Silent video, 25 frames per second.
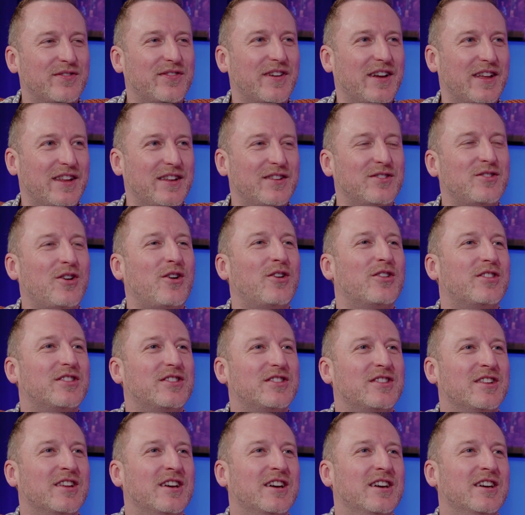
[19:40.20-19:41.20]
feather, no.
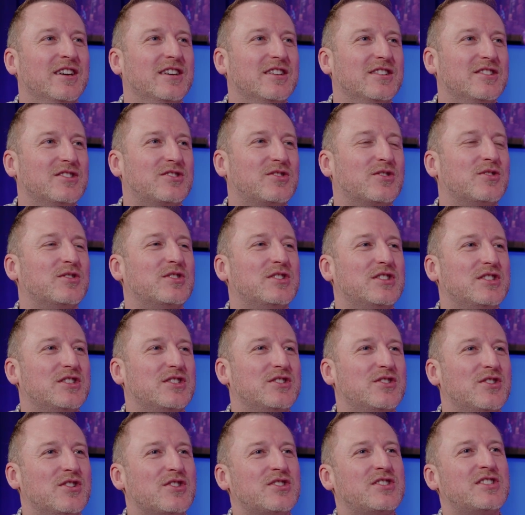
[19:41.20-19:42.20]
So you
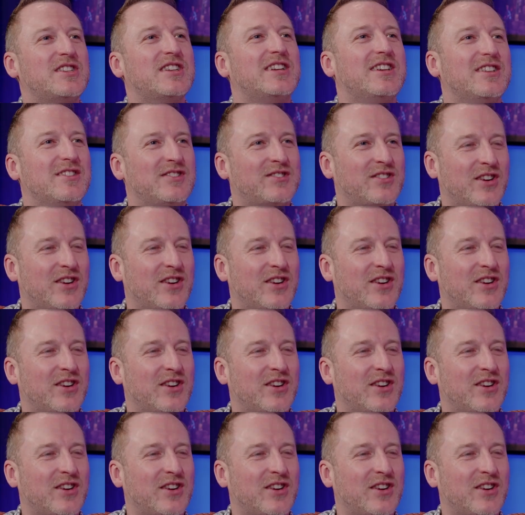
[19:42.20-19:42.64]
used to get...